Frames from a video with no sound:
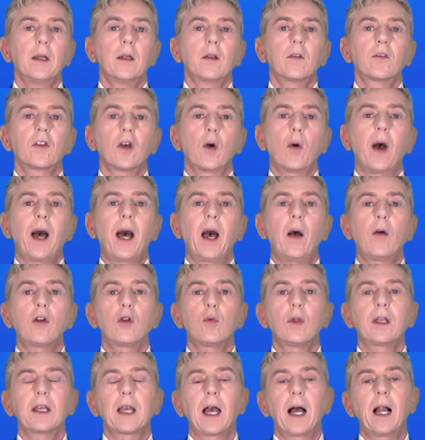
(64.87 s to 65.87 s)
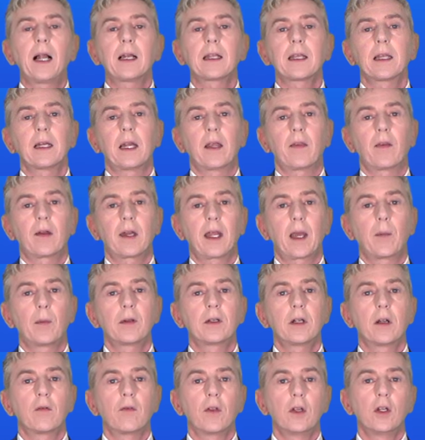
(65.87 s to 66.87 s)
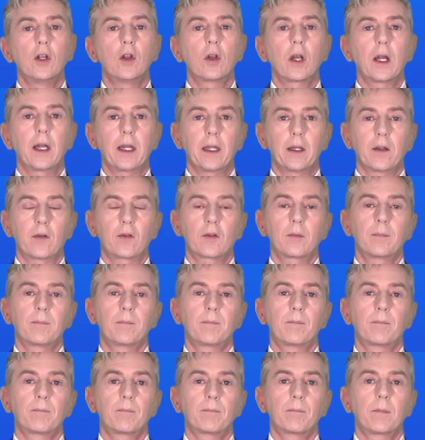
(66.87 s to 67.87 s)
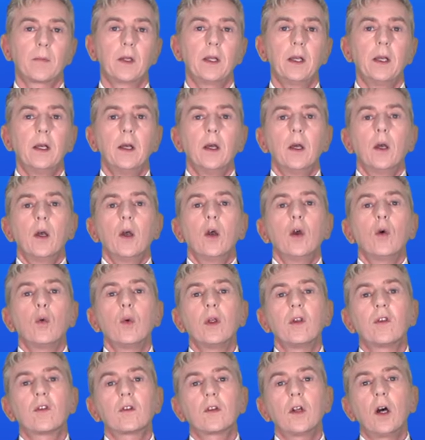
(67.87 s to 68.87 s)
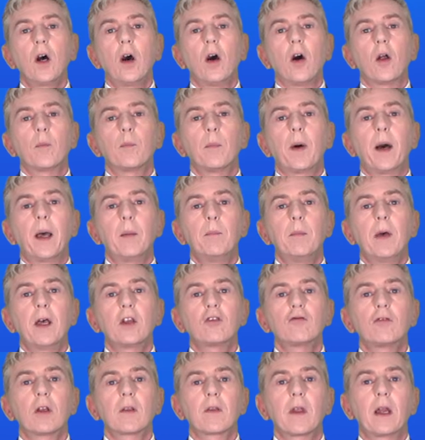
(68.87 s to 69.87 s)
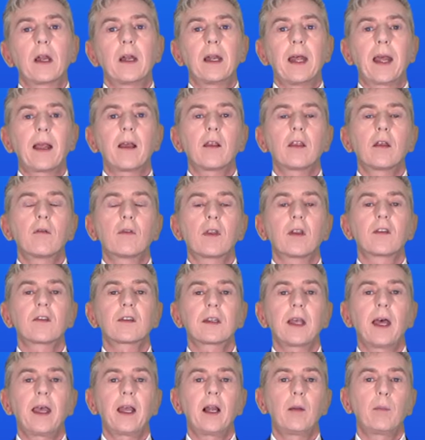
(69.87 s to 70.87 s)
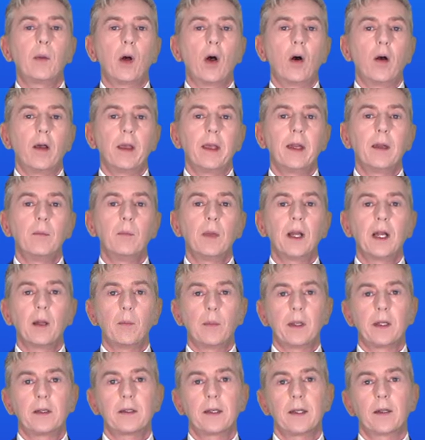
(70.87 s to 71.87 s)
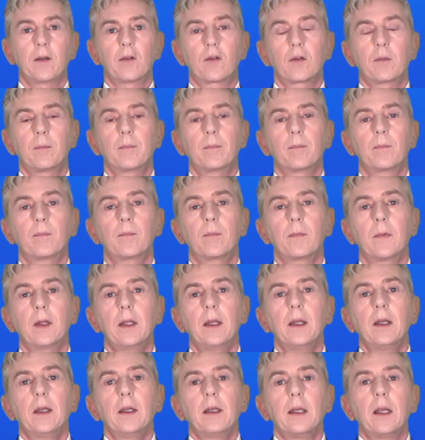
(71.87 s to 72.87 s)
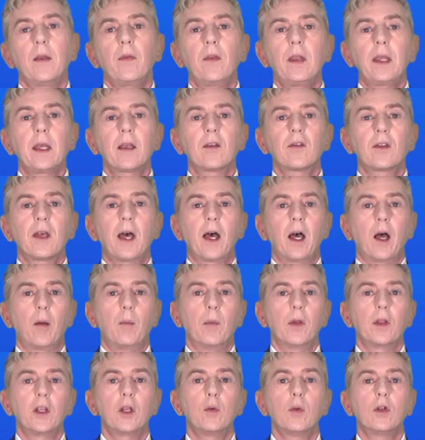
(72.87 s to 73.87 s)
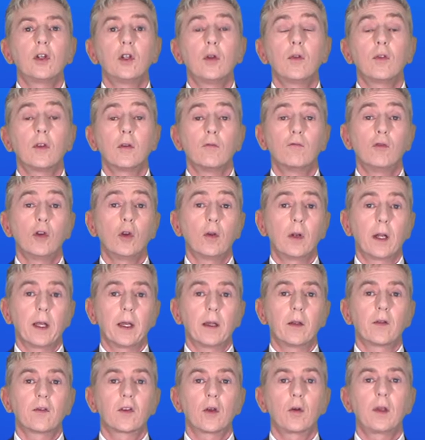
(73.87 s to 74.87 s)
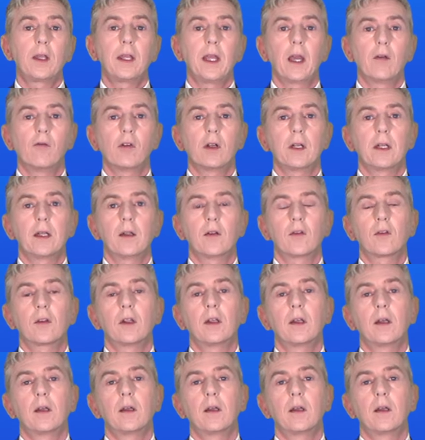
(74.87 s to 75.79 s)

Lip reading: So how do we calculate the diameter of the nucleus? We start by measuring the length of the scale bar in millimeters. In the exam, you would use a ruler, so here it is.